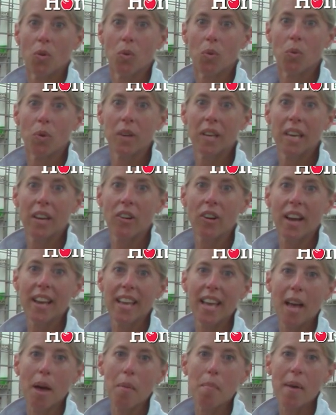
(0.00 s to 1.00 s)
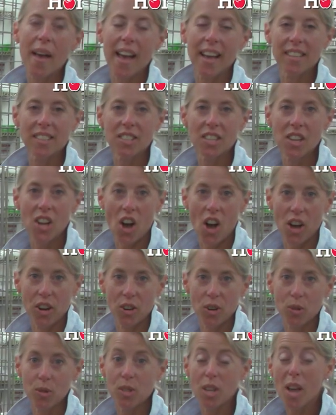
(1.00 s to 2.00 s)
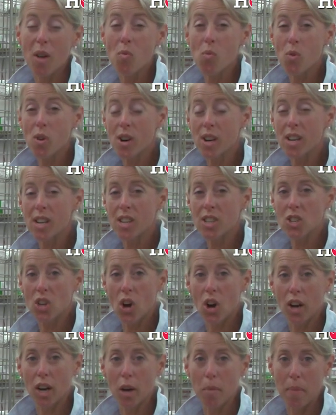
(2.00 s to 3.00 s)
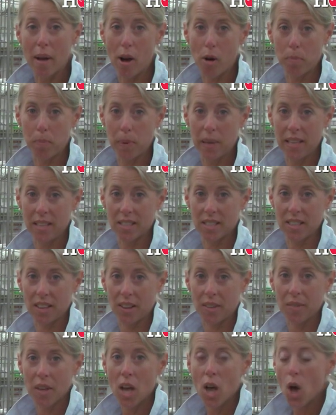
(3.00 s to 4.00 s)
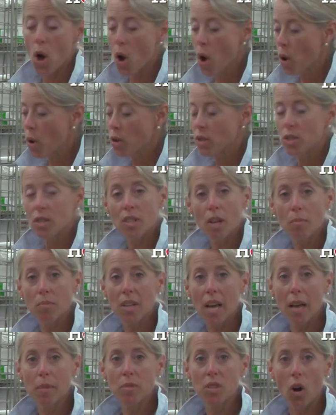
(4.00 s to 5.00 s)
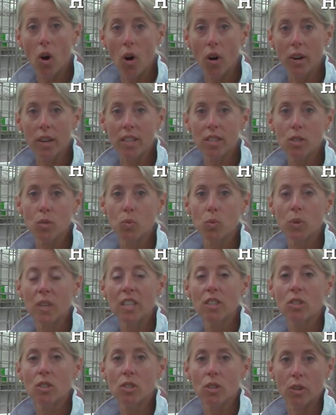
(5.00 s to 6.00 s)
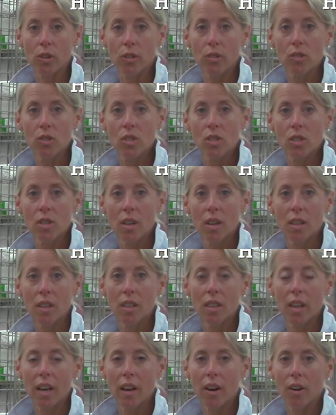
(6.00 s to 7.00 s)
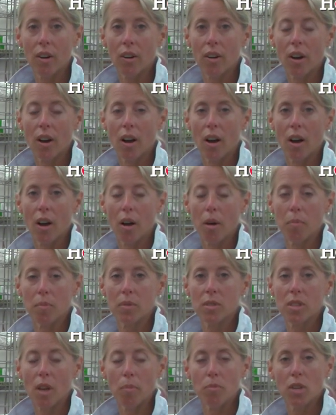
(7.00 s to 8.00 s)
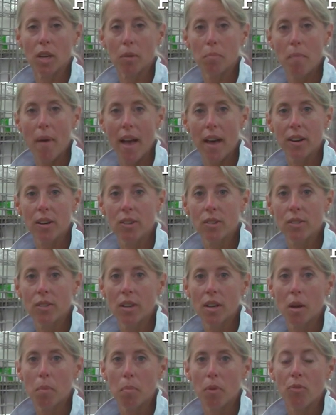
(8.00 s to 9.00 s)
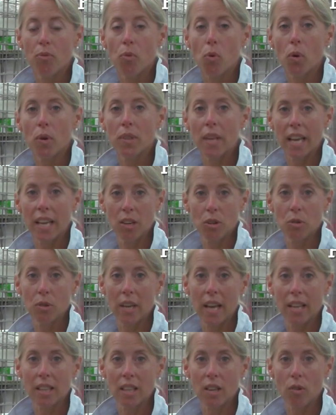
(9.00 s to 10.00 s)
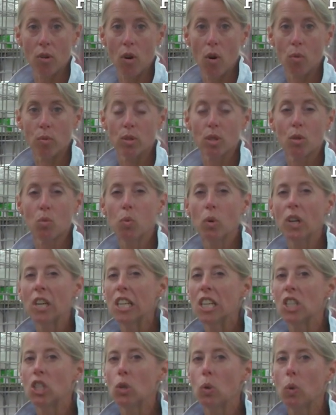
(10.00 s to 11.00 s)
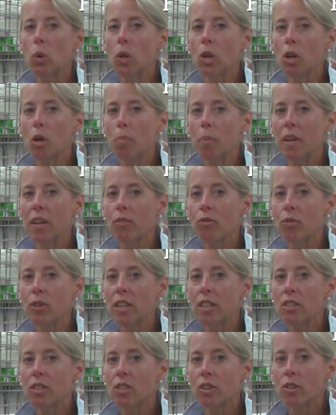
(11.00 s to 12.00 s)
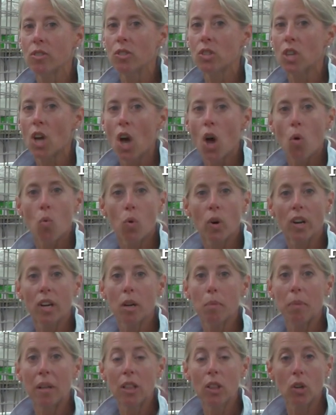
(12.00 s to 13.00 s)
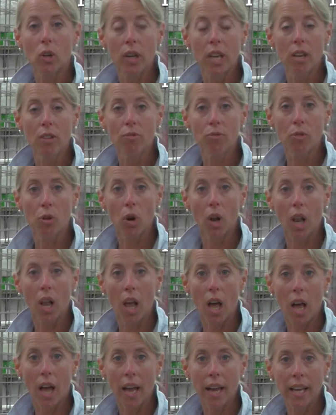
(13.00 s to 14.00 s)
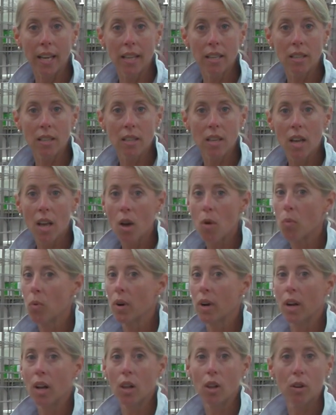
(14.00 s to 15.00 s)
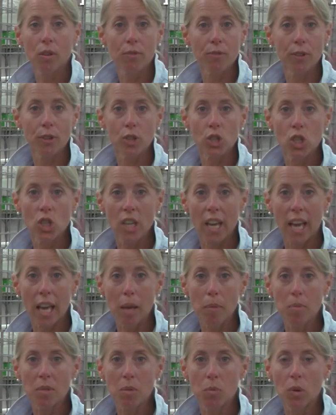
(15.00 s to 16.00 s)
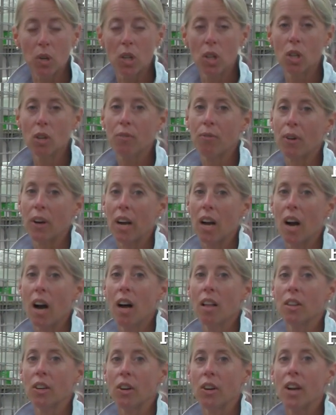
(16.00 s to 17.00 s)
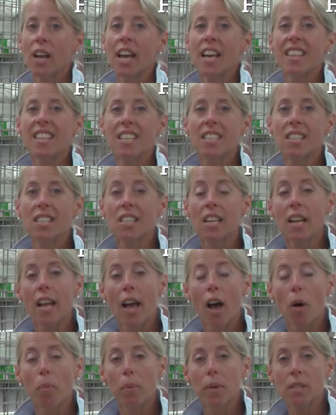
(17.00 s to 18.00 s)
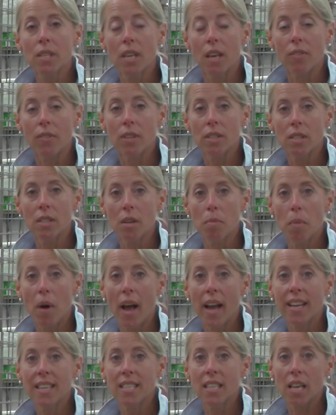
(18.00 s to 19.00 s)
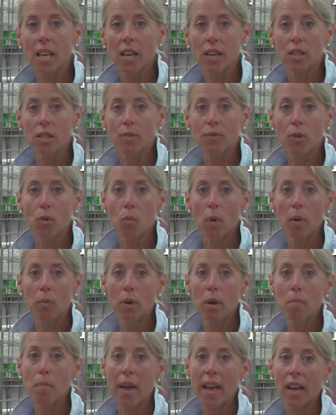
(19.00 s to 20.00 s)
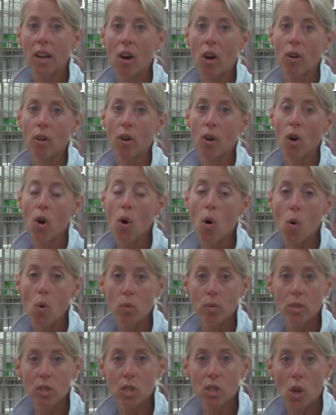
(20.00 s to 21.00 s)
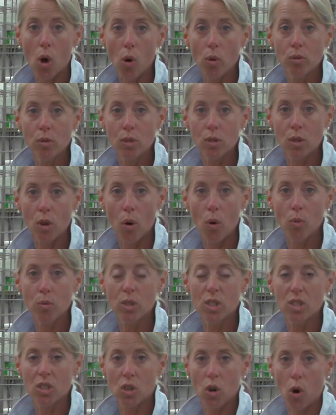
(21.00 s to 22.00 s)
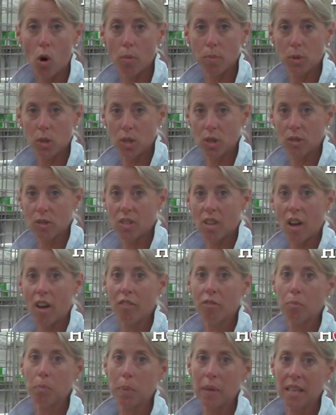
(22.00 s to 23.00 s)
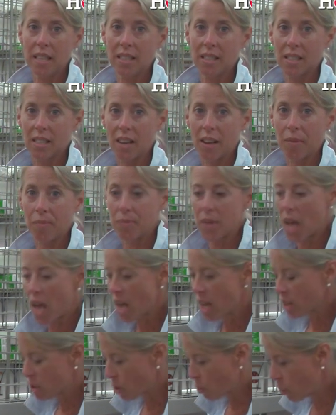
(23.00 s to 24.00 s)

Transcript: Well, here I am at Donato's, and we're going to talk about pizza. Sometimes artists research their subject matter before they create their own. So we're going to do a little bit of research. We're going to be looking for line. We're going to look for shapes, and we're going to look for color. This is going to help us give us some ideas for when we make our own salt dough sculptures of pizza. So